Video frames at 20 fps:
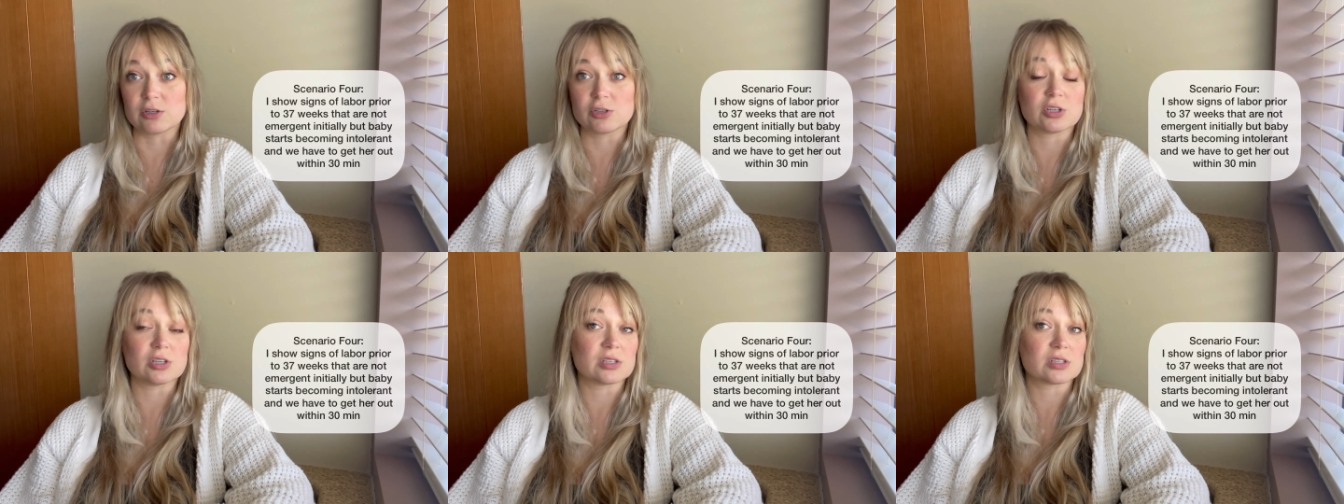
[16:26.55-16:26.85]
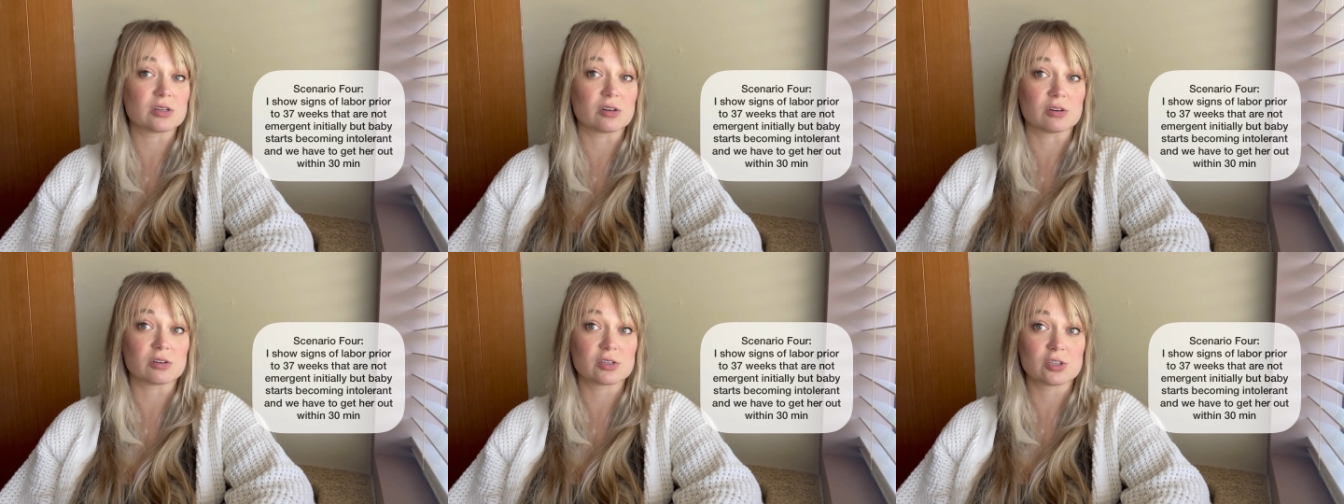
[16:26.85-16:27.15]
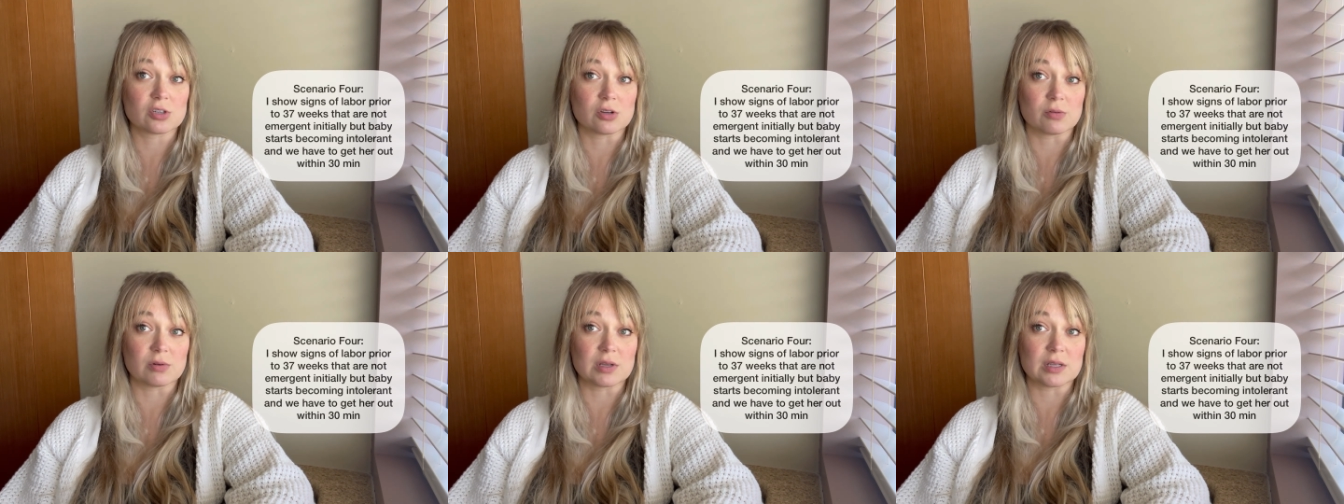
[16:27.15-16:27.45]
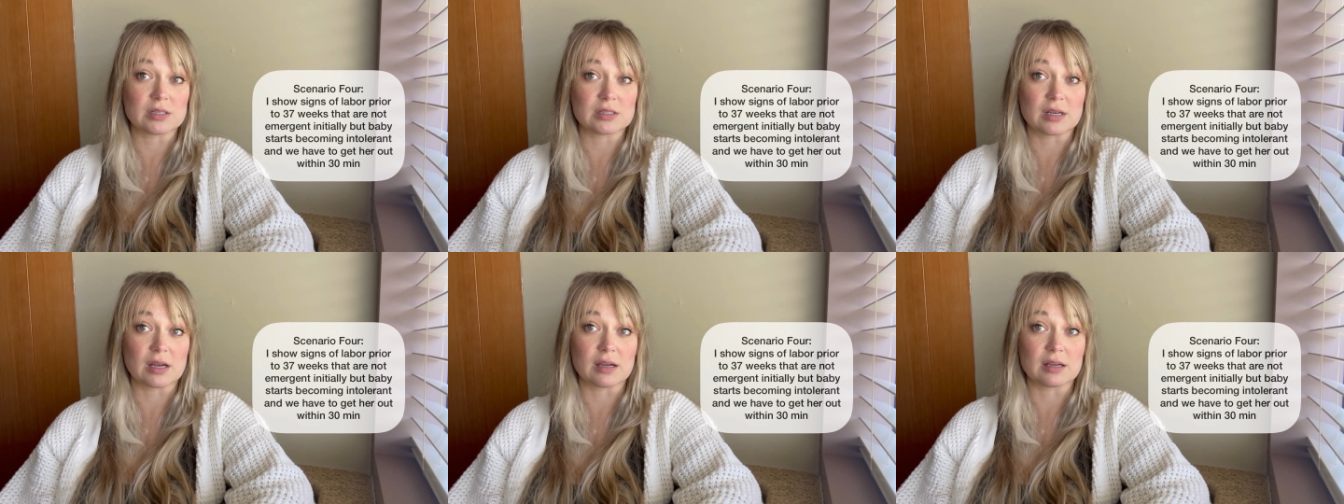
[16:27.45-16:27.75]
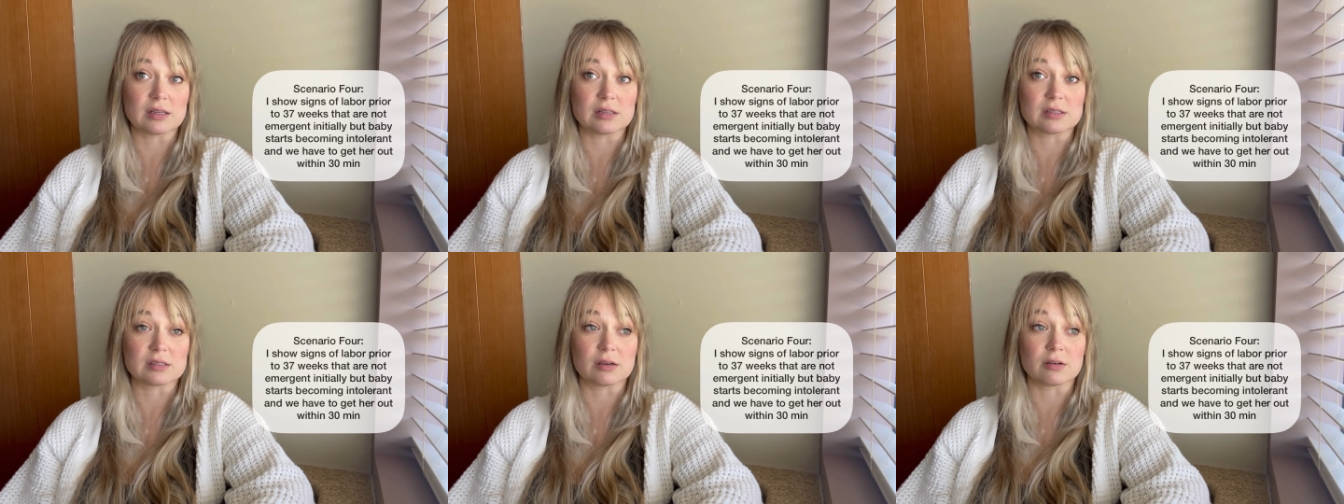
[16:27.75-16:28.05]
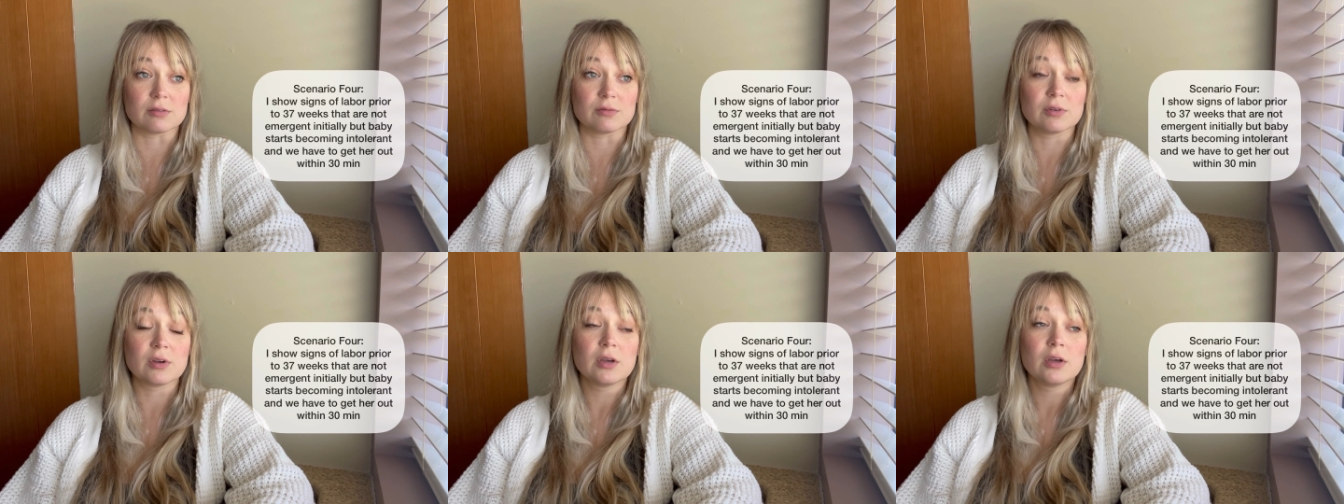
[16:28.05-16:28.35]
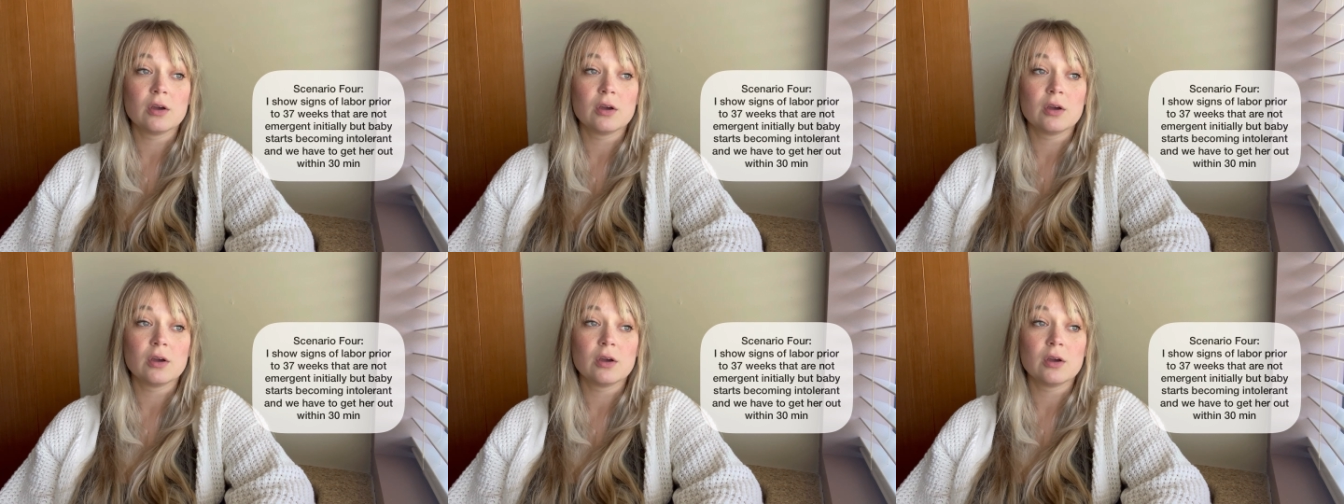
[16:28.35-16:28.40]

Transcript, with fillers: she starts showing signs of